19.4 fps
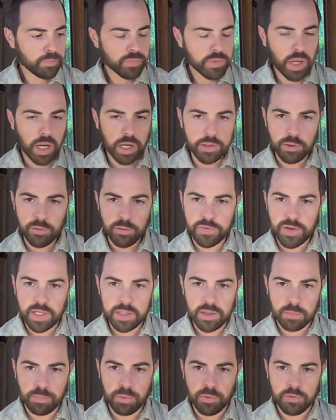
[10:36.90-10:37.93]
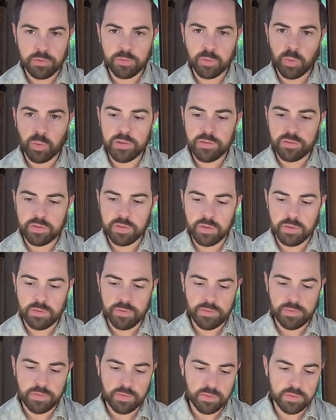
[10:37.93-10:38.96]
I do find the persuasive
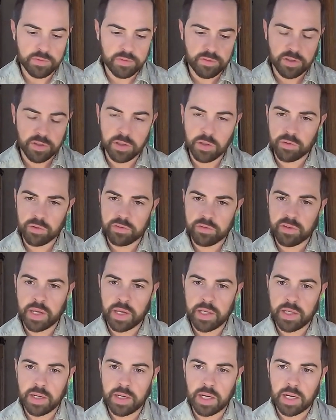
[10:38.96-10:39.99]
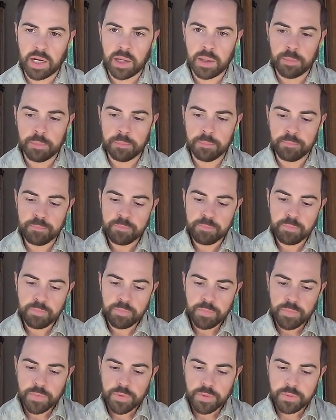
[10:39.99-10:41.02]
skill set
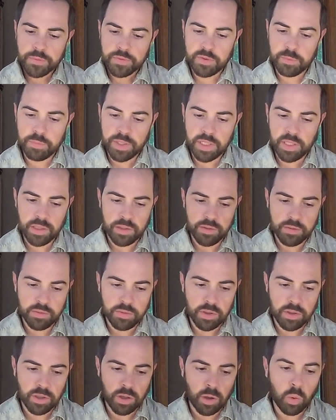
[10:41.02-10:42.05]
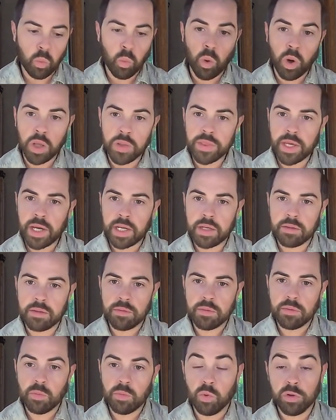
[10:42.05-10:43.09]
to be one that
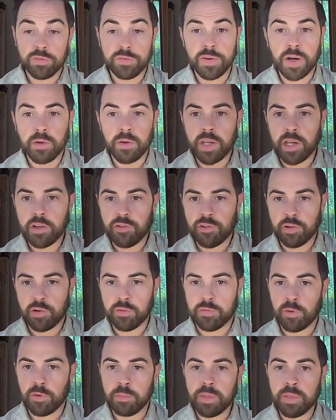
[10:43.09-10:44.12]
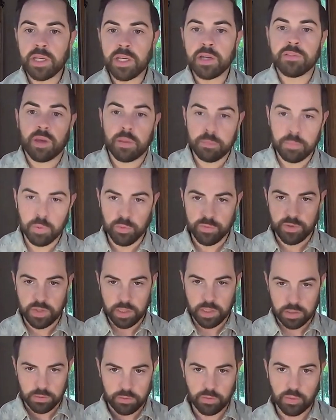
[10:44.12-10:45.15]
was foundational for me as I moved
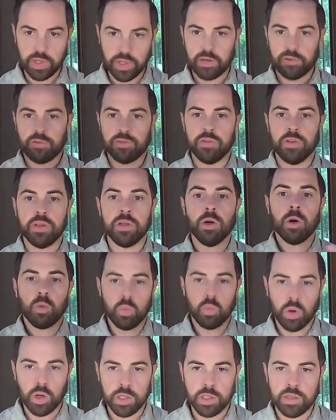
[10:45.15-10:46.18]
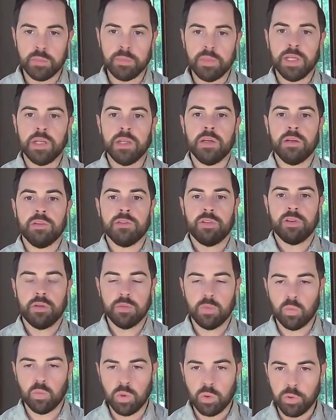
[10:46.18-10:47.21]
into actually running the meetings and
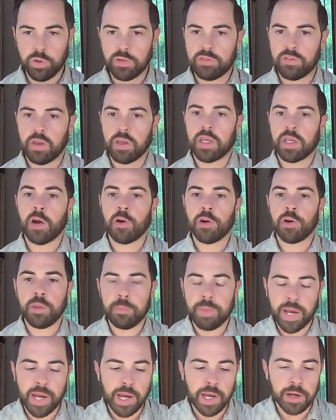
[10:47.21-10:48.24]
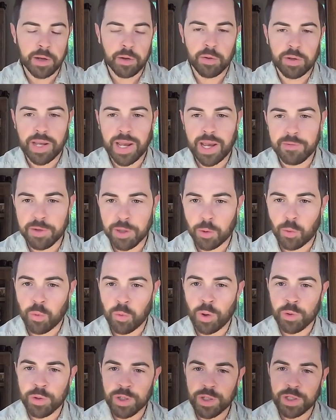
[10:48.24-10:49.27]
what we say carry a bag, having a
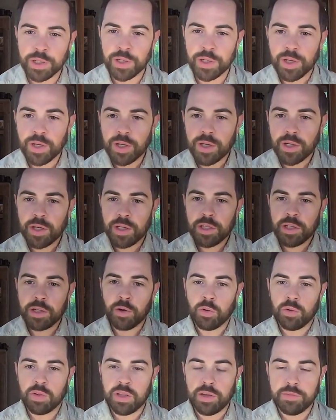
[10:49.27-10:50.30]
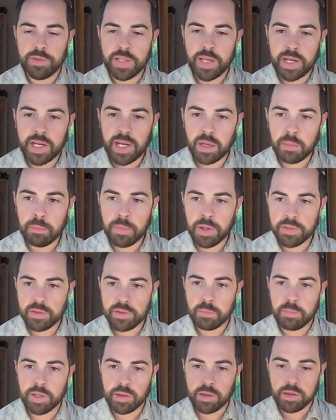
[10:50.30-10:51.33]
quota, and living that kind of
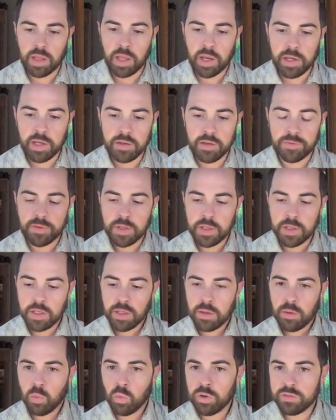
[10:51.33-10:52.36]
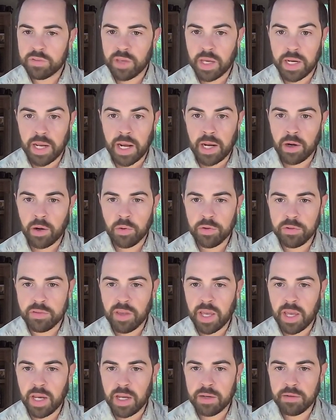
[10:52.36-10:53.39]
month-to-month life. Was that I always
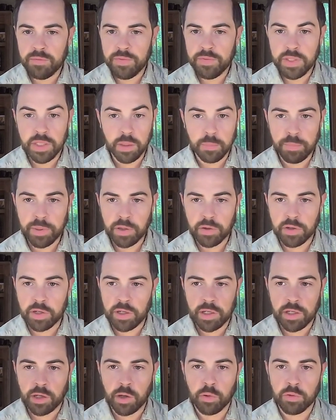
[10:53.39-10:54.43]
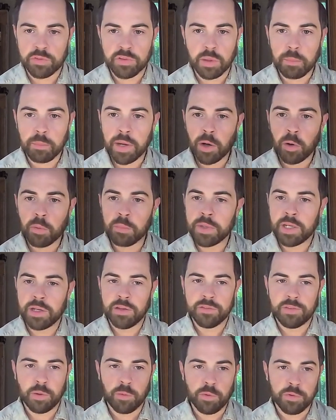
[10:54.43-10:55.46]
had the ability to go set my own
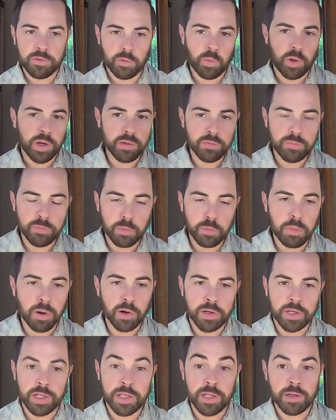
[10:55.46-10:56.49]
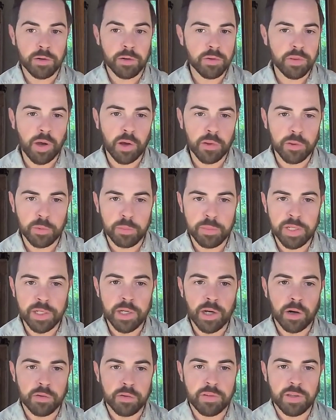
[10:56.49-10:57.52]
meetings. I wasn't waiting for marketing or the other
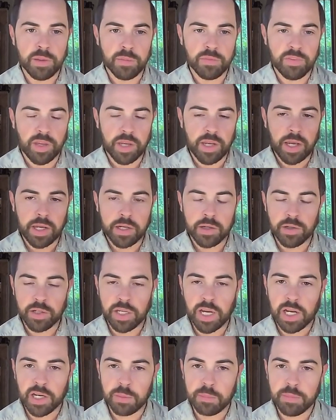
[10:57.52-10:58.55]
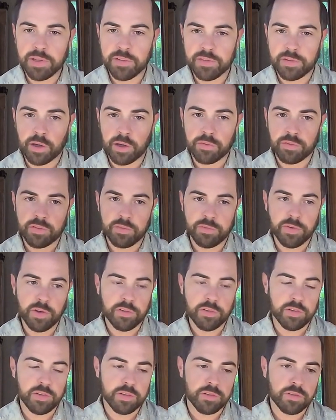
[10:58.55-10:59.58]
BDR teams. Like I could kind of be self-sufficient.